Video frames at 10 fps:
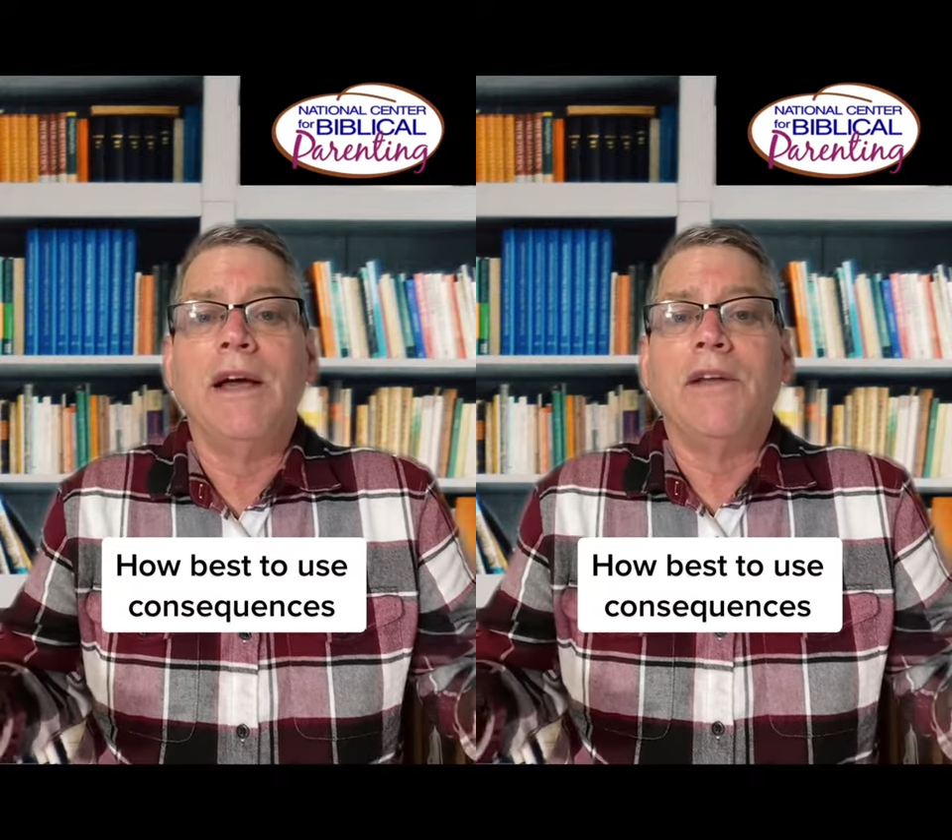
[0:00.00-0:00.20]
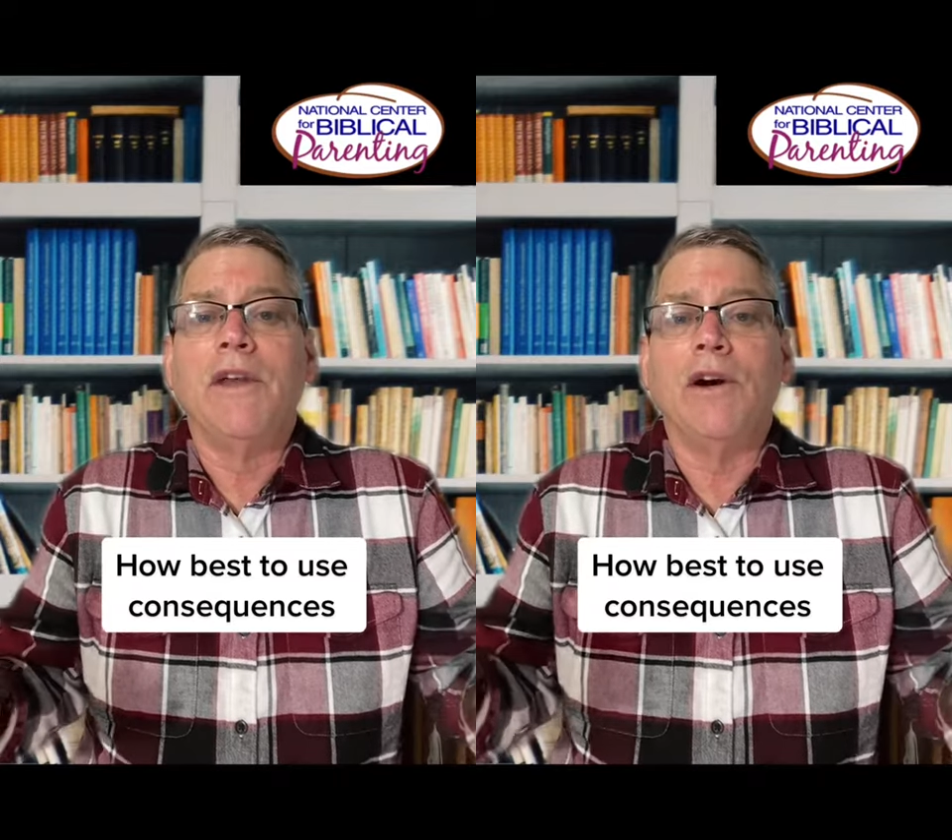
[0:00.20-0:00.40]

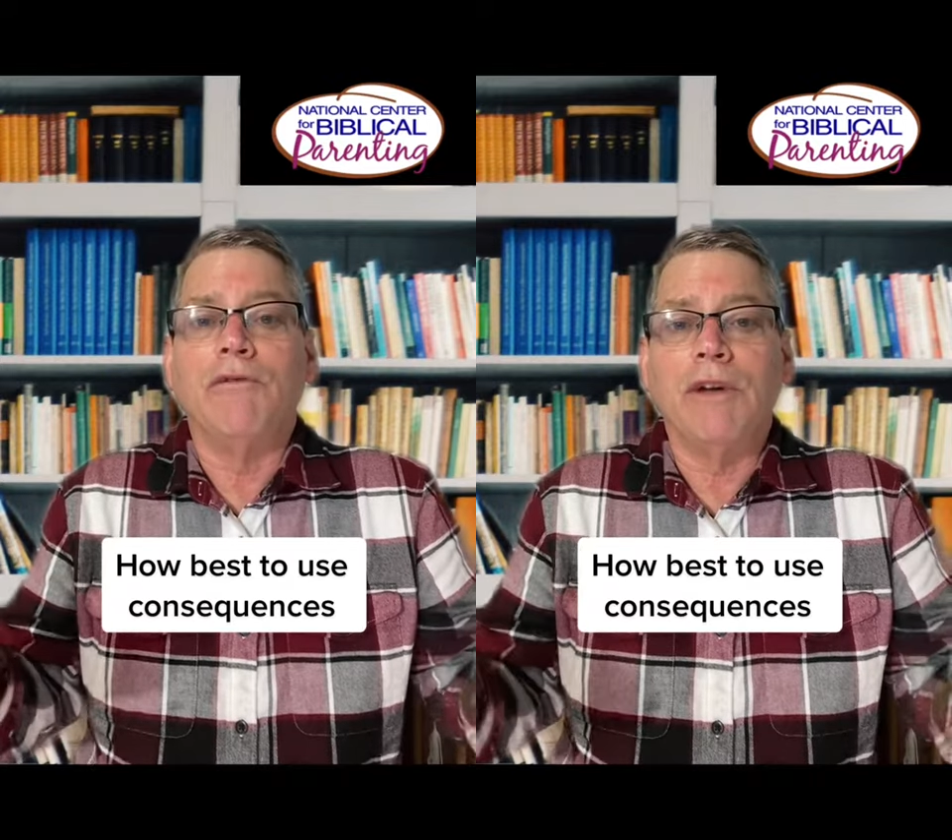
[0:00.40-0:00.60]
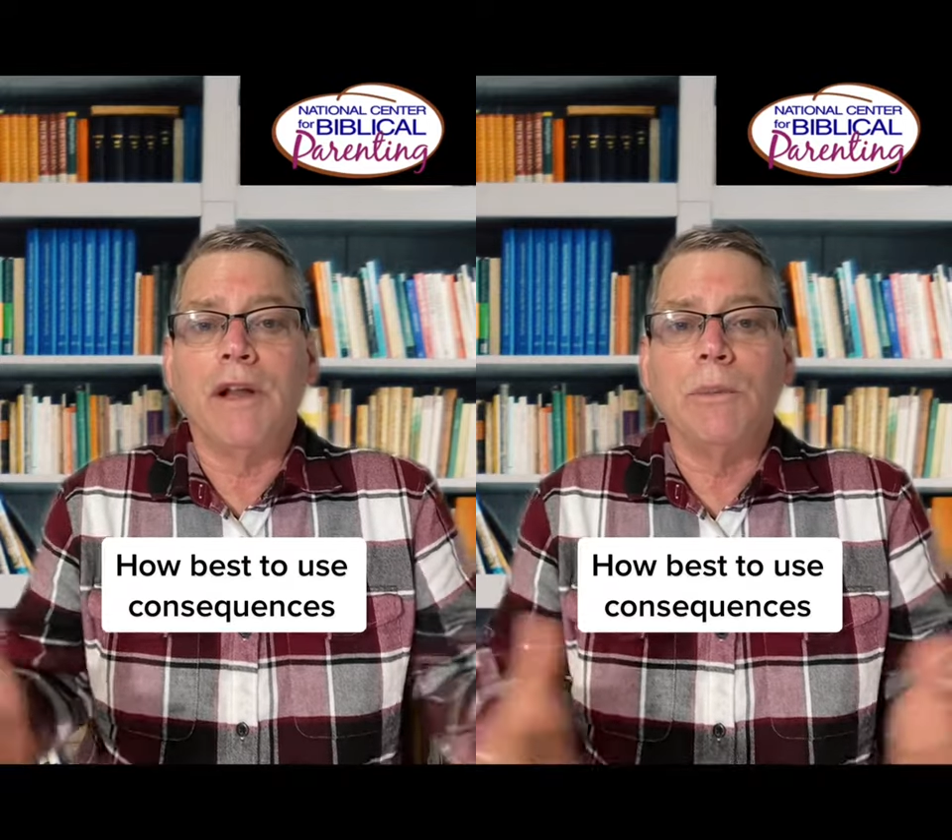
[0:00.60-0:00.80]
They're
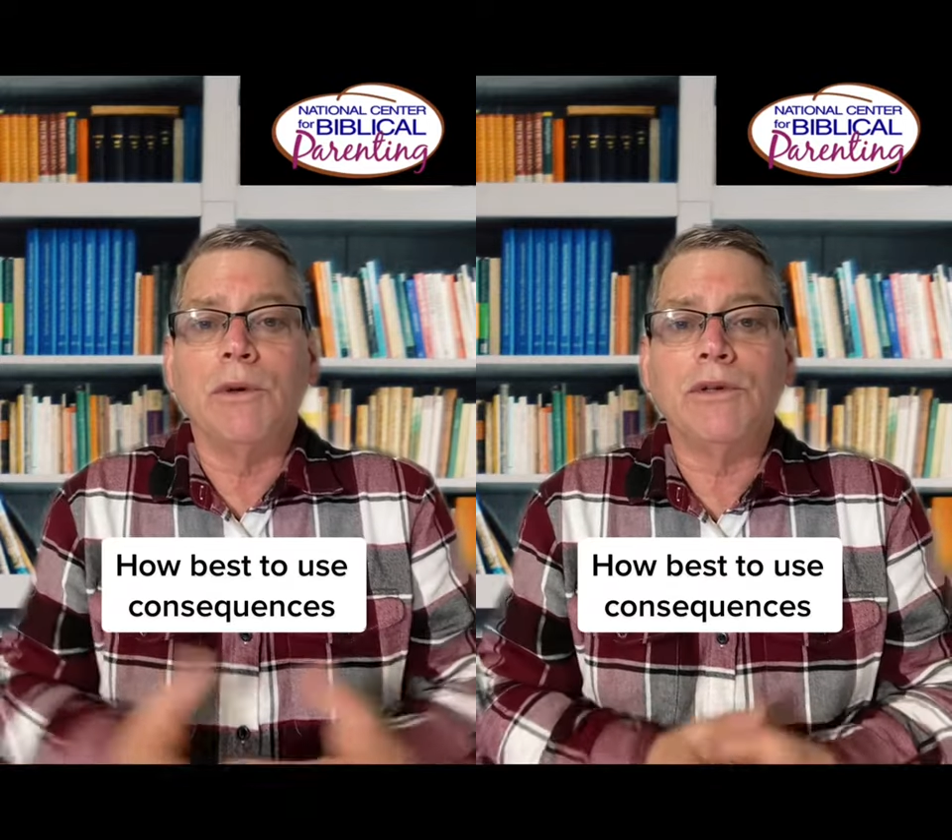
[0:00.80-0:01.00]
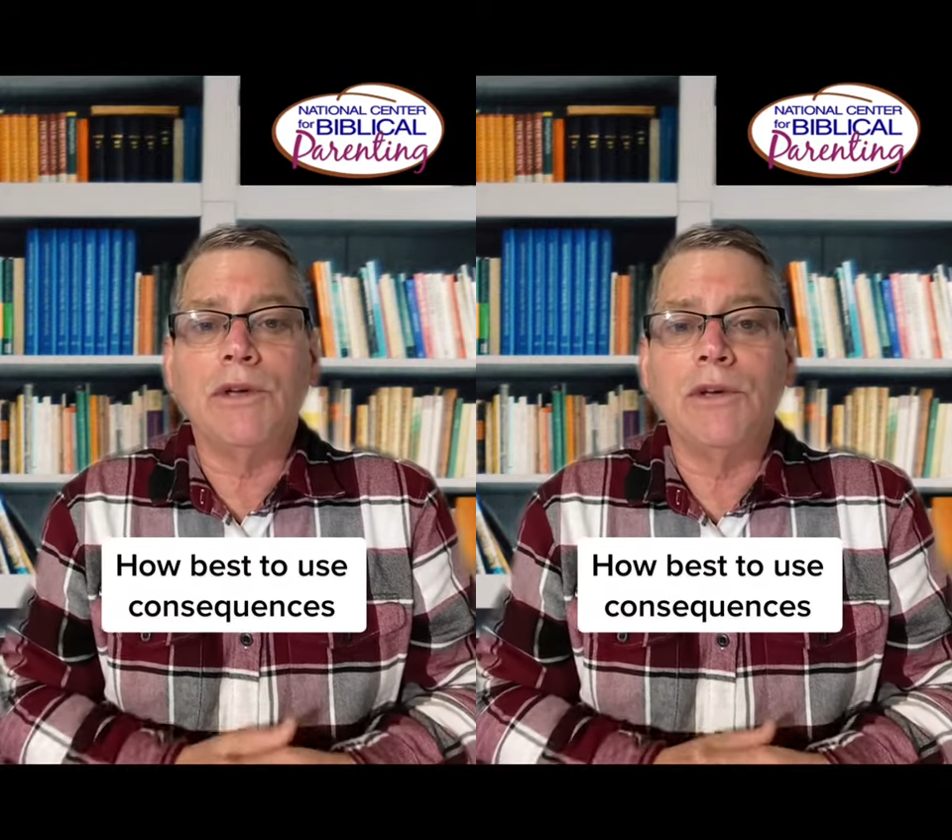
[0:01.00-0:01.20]
available
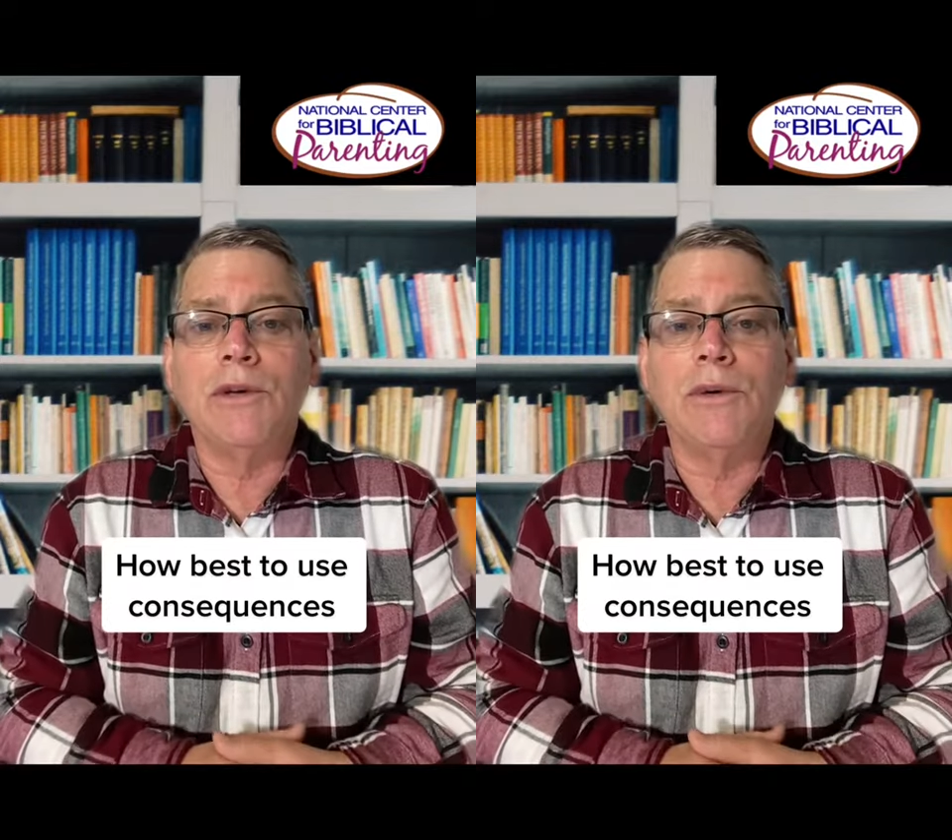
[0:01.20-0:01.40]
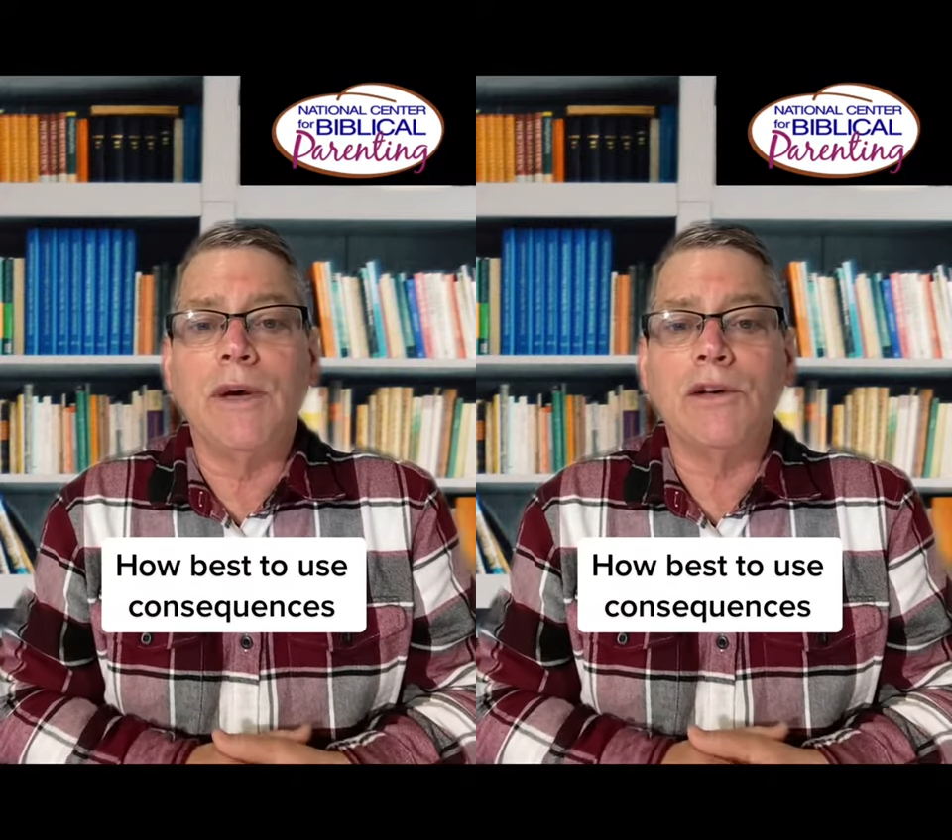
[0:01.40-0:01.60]
to
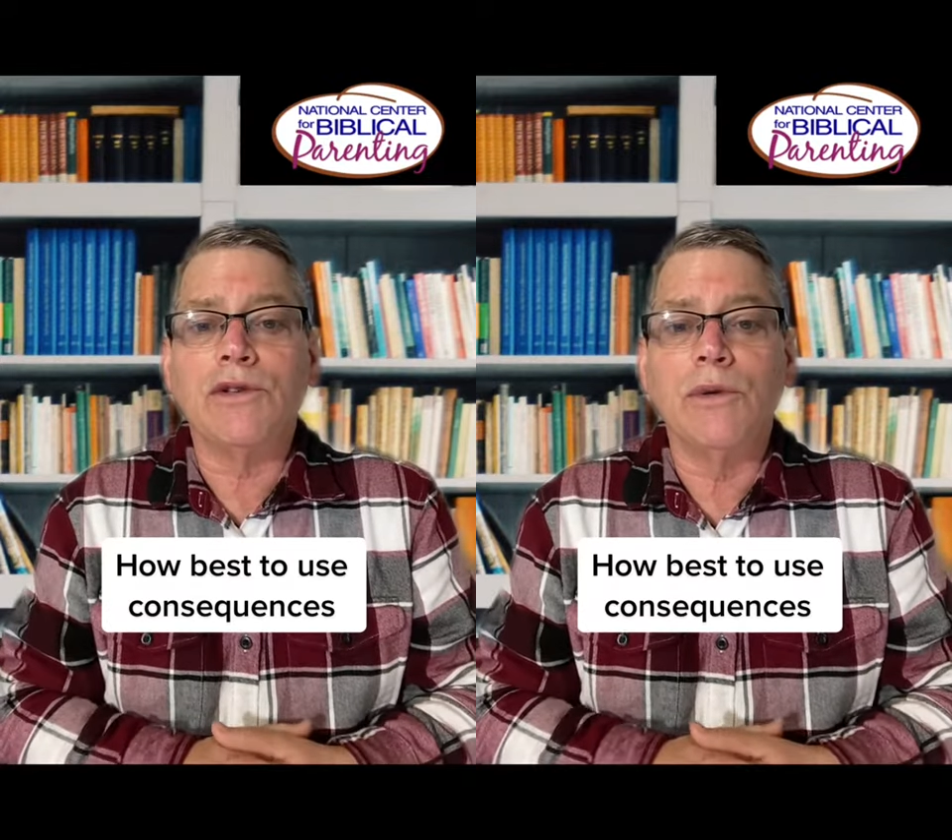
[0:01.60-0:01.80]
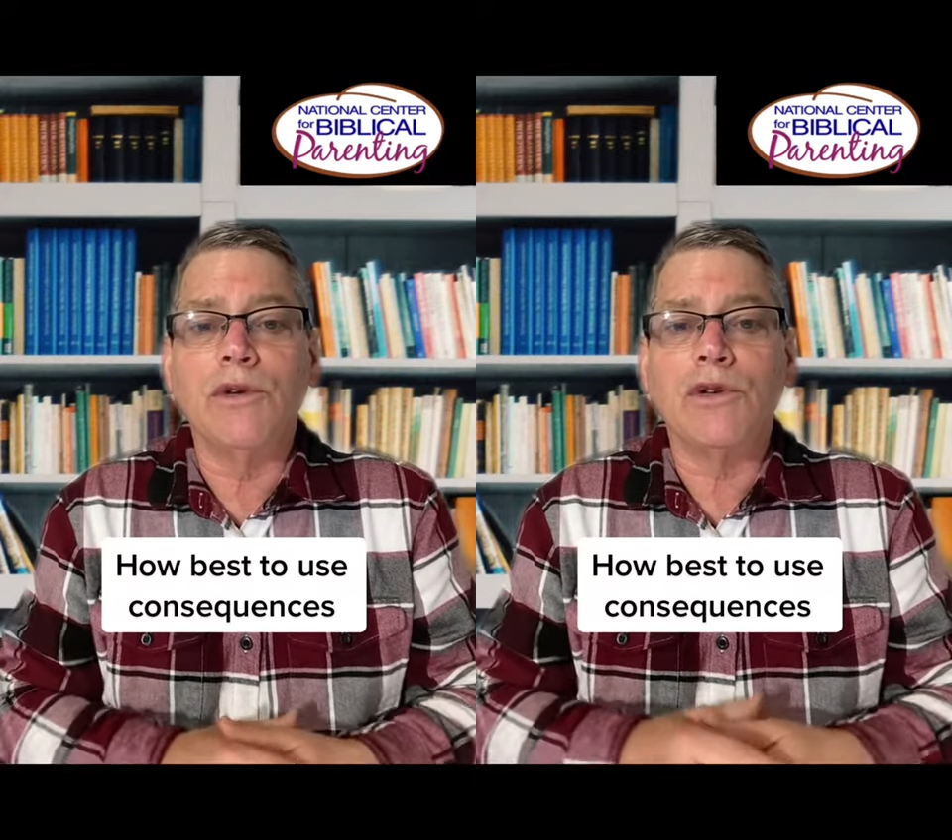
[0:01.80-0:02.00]
you as
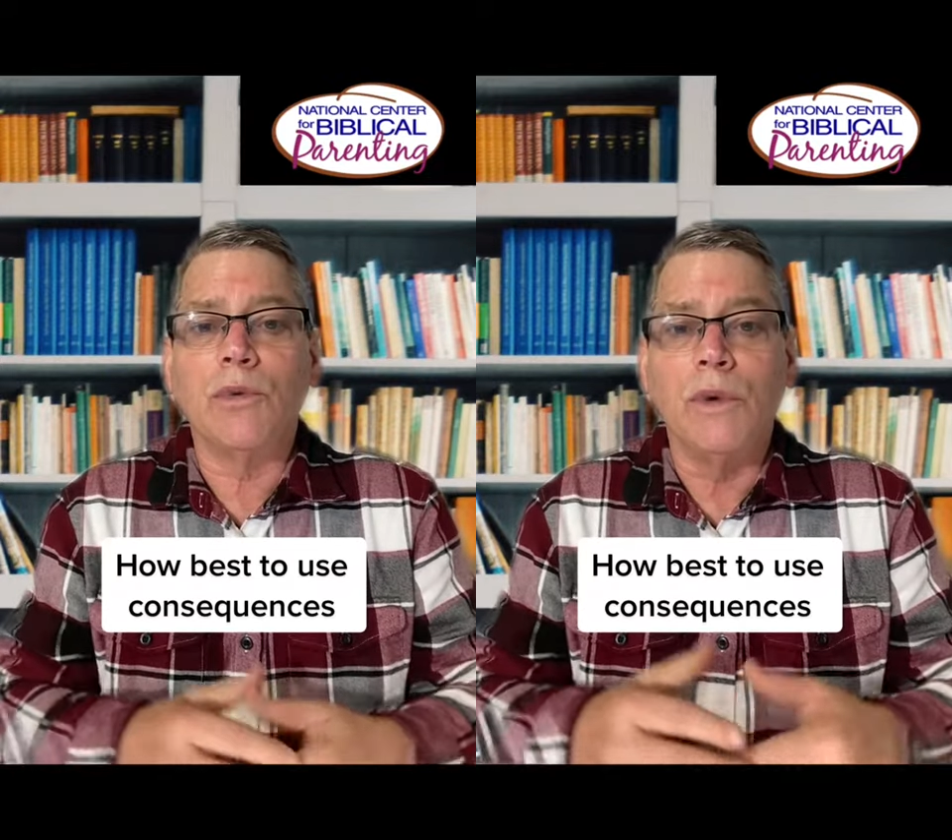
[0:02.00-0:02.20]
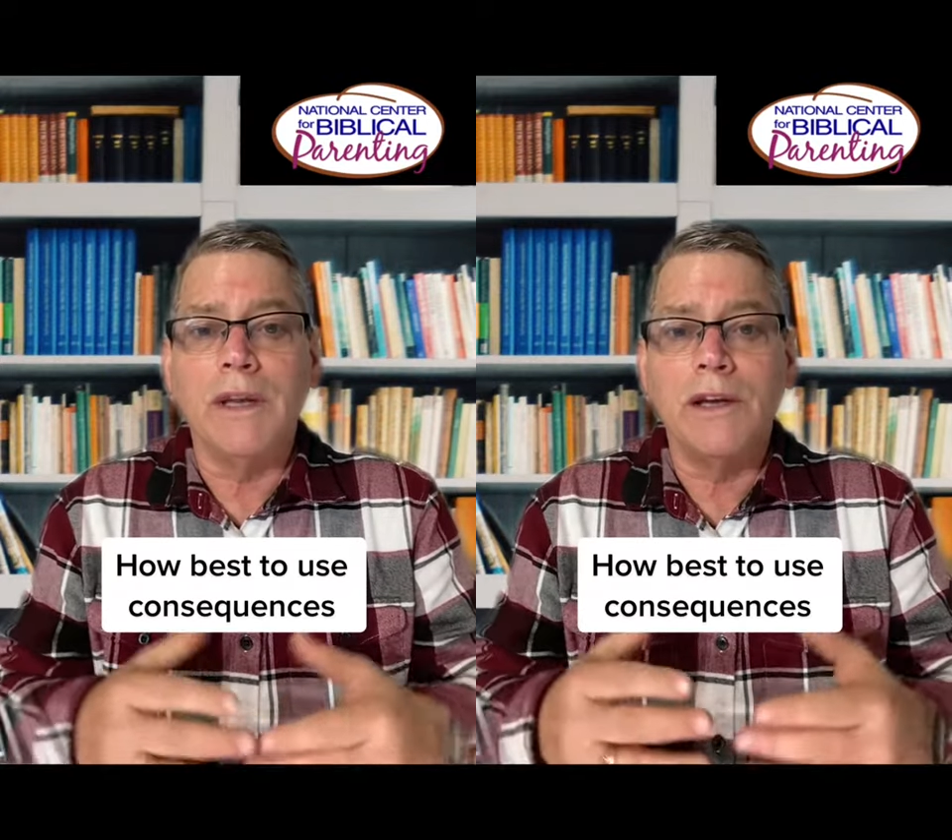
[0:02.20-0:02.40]
soon as you're
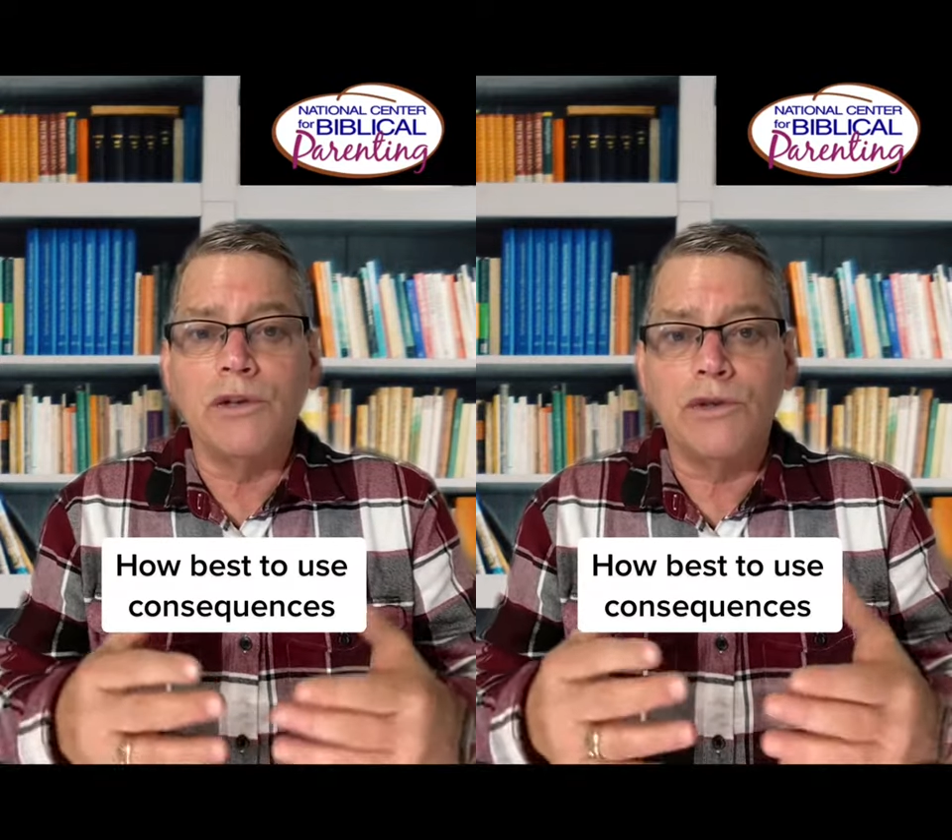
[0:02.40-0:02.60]
willing